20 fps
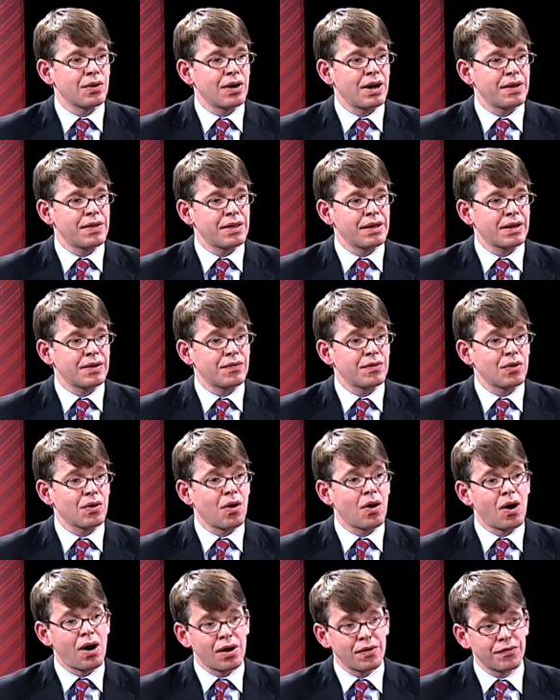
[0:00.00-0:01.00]
think if you're
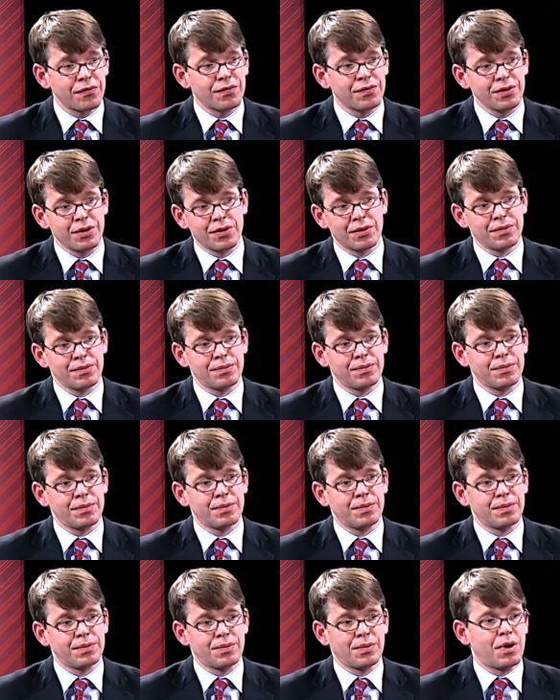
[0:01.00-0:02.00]
off your
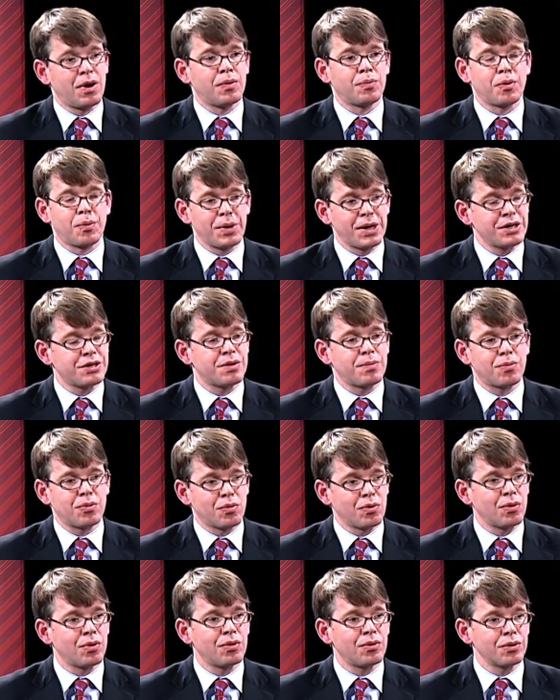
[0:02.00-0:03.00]
all probation
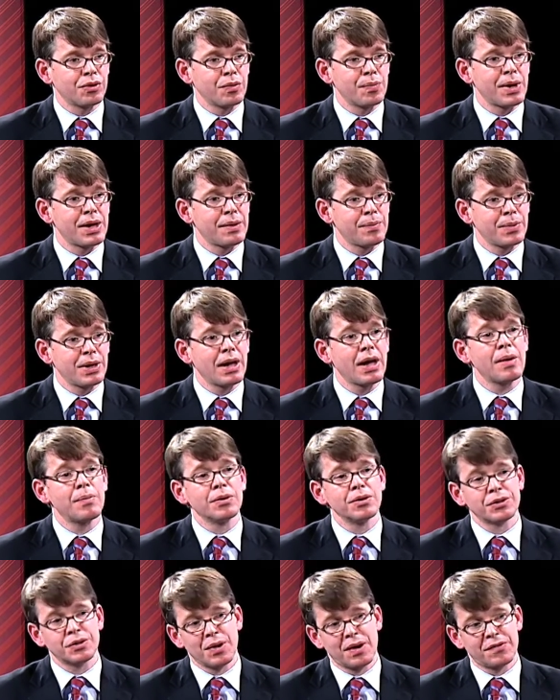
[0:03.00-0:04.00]
parole, you may be
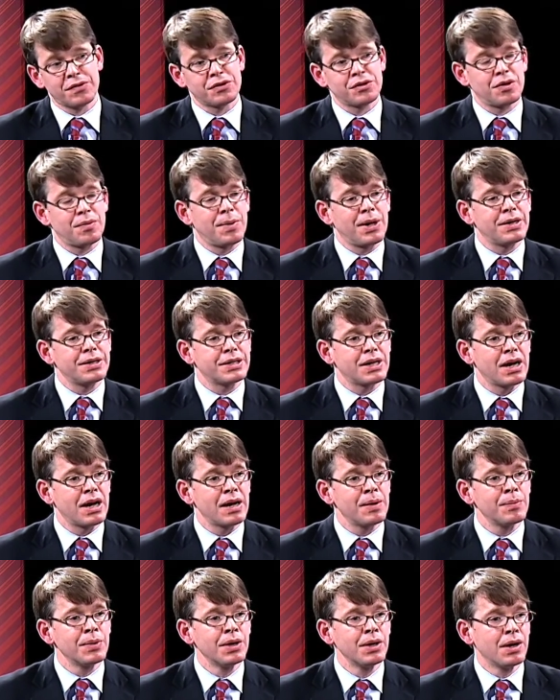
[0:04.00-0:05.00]
able to, after a certain amount of
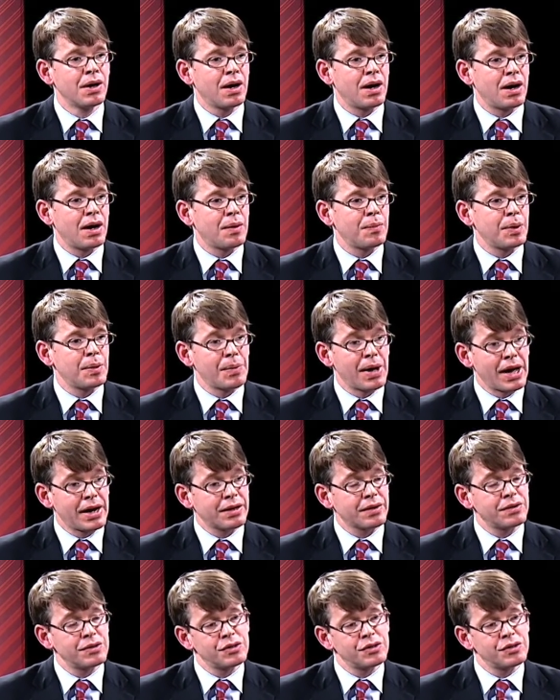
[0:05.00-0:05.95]
time, be back in the